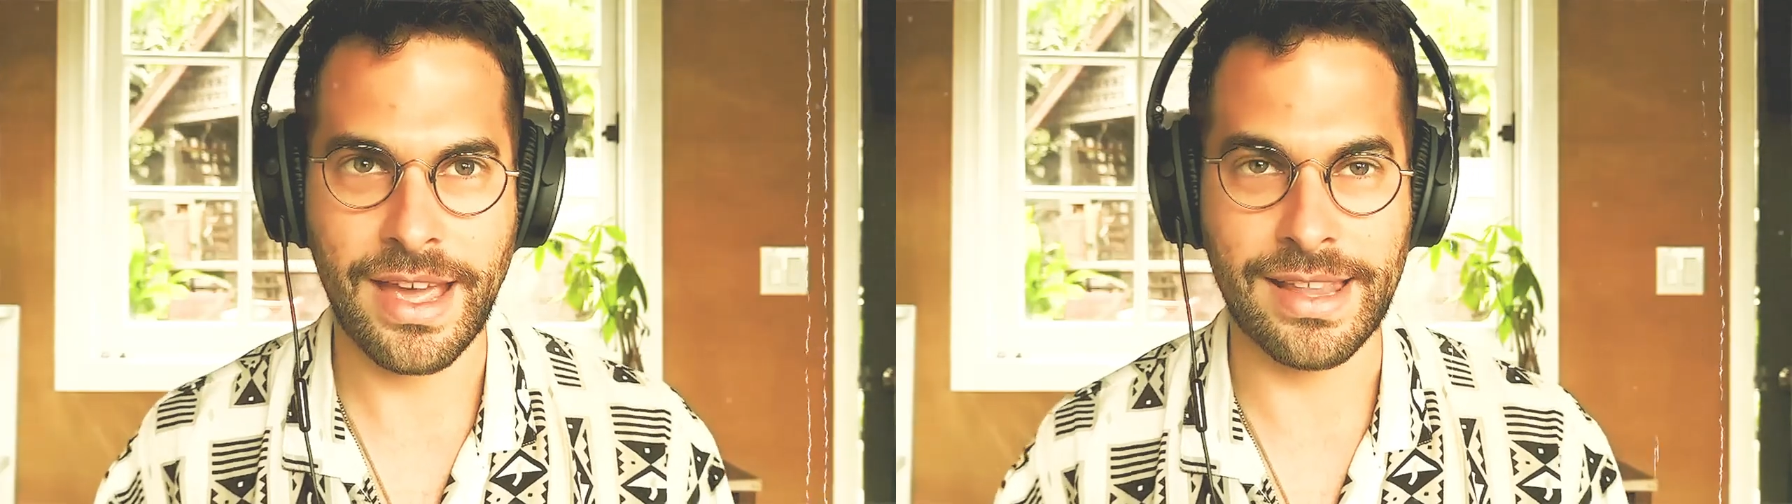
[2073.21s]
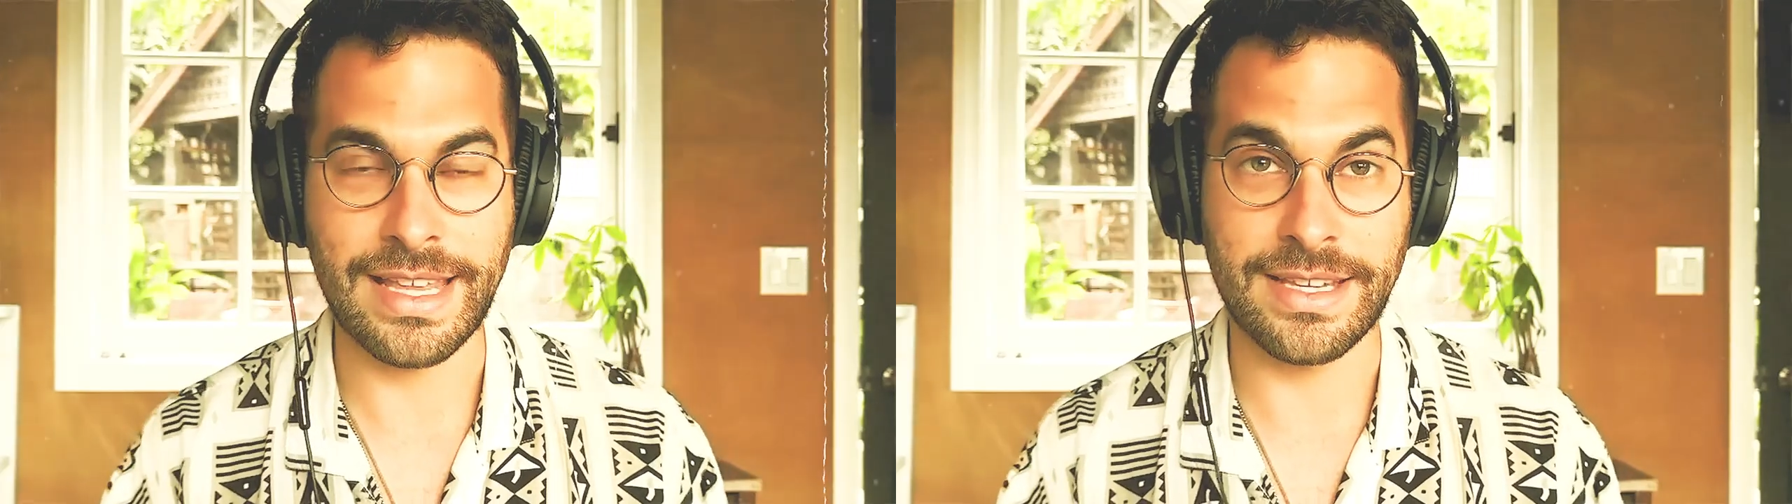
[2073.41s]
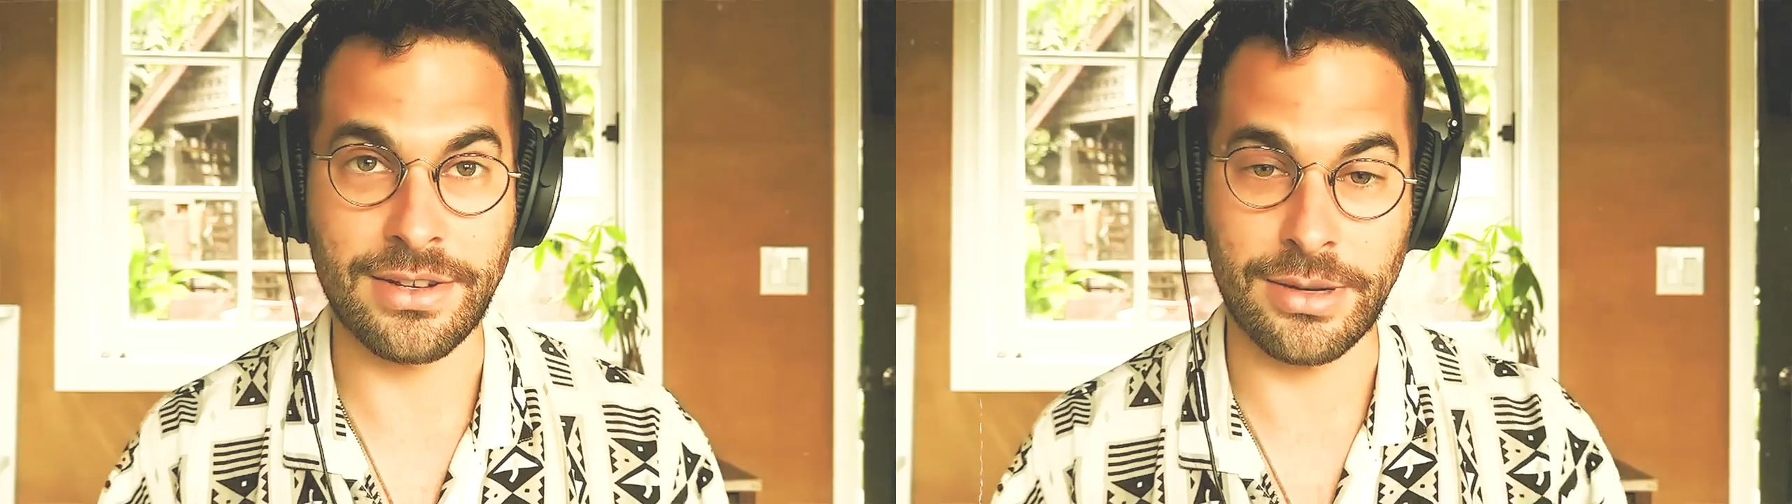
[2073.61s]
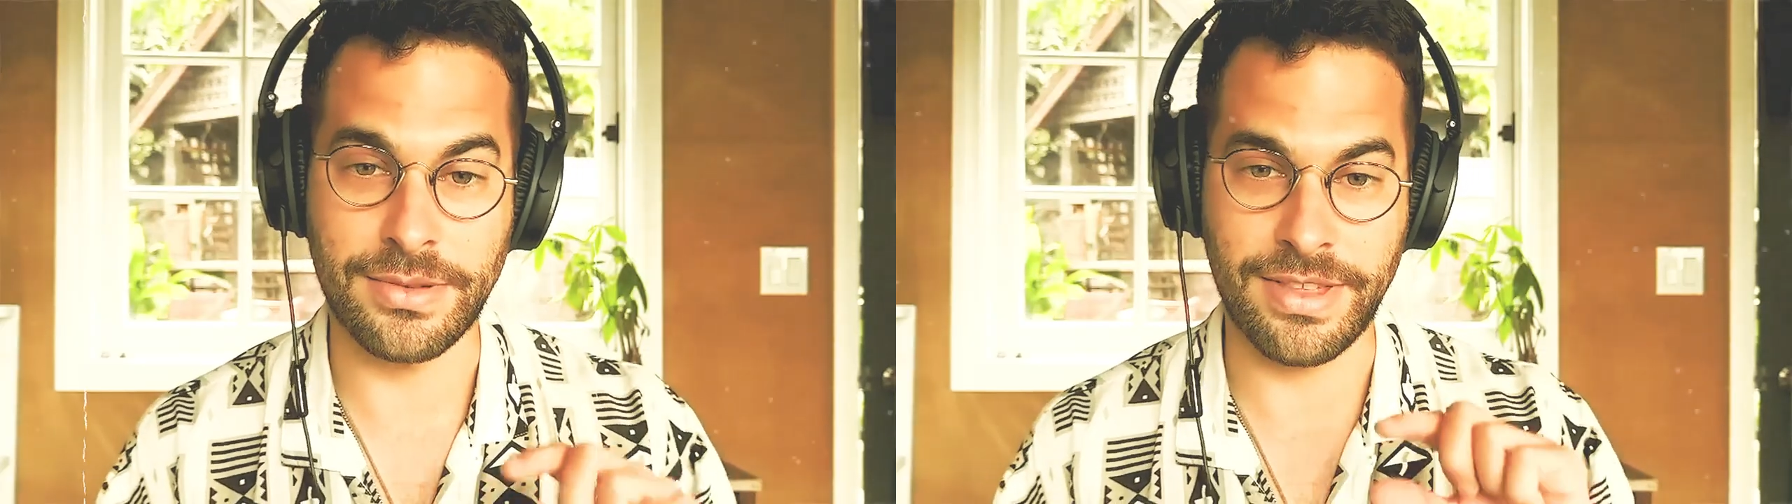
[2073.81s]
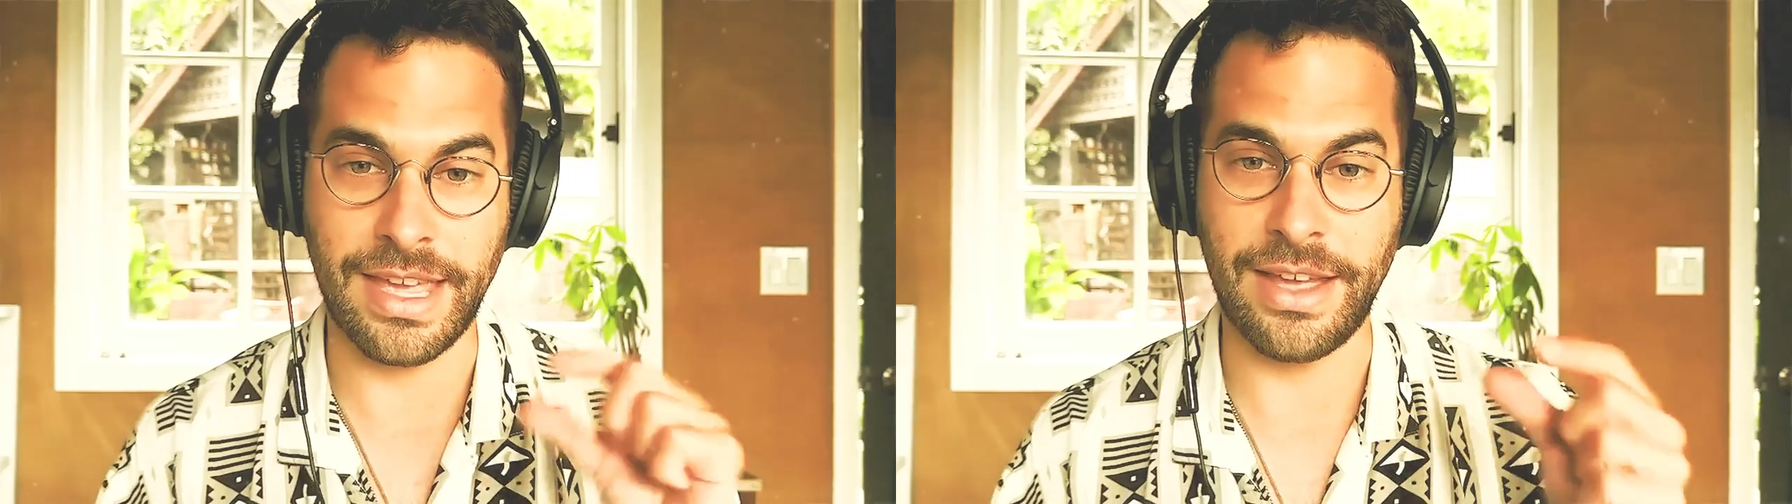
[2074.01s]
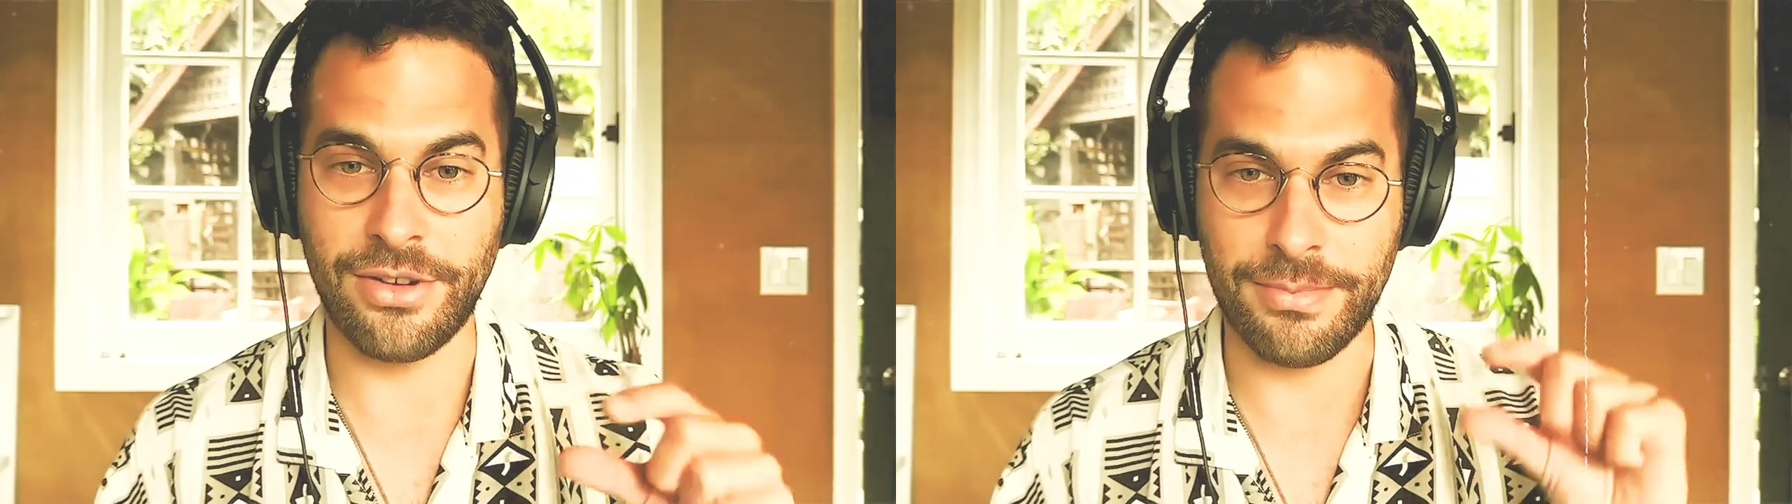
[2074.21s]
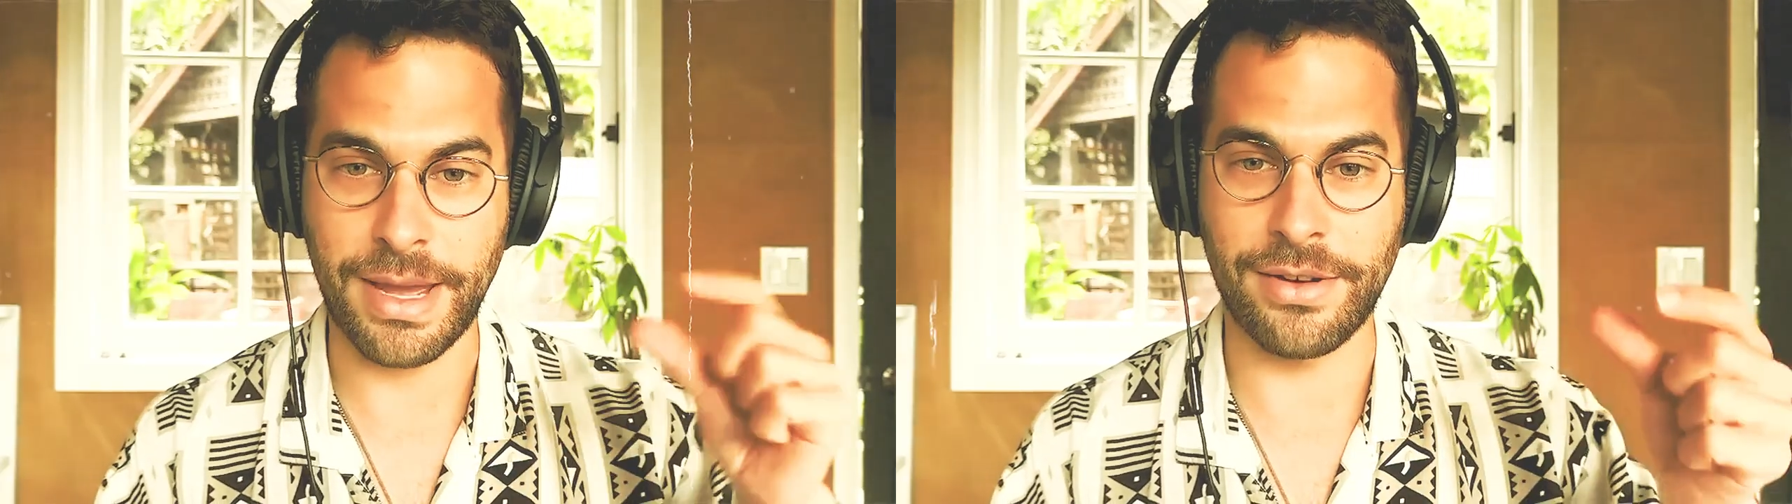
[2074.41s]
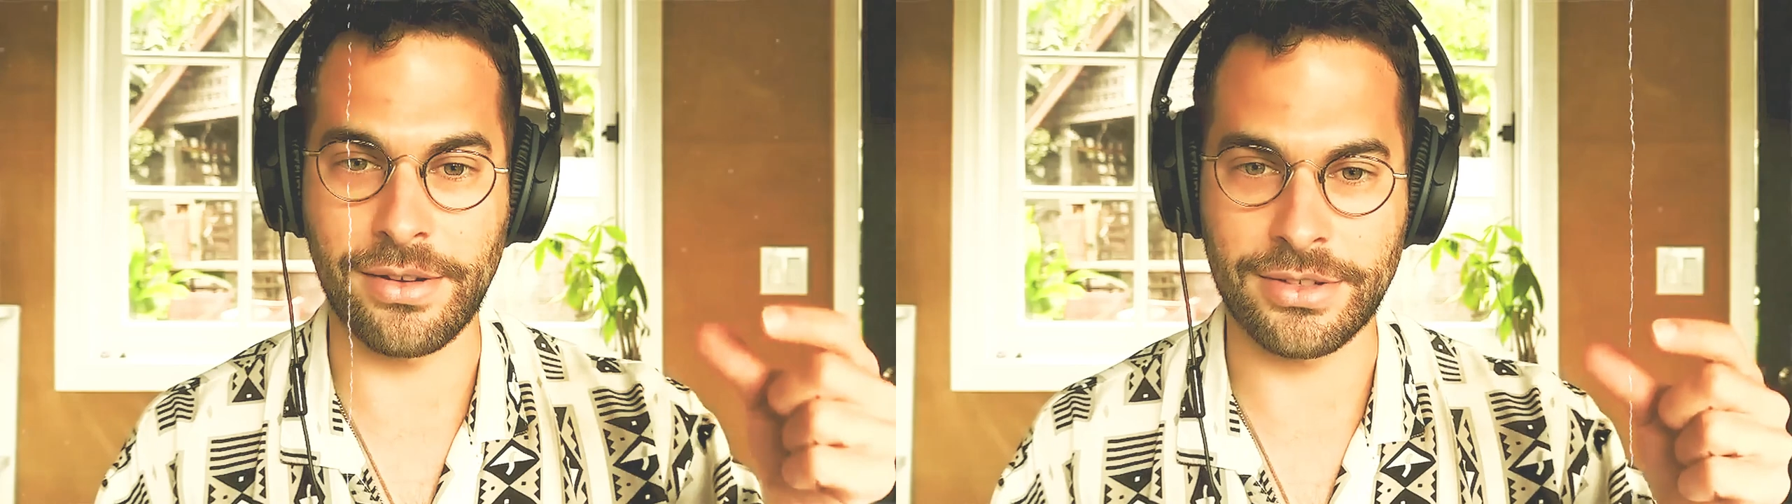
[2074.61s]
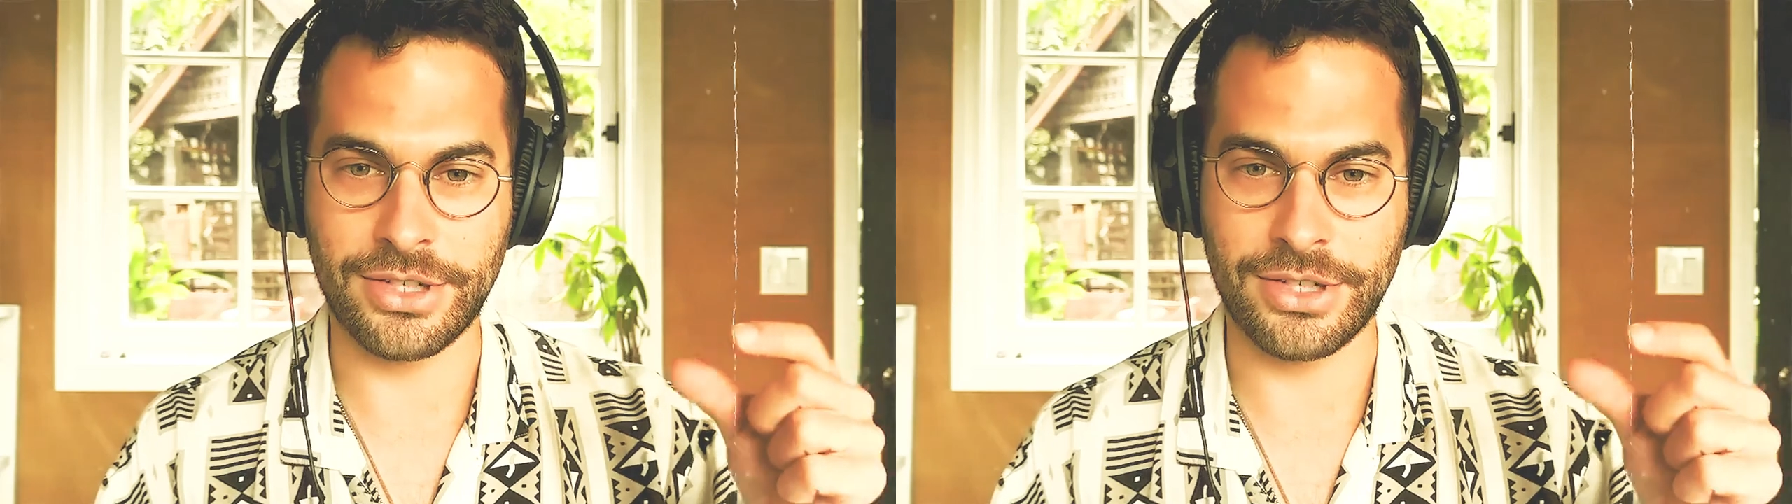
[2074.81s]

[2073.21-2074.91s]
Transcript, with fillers: at least in terms of the incremental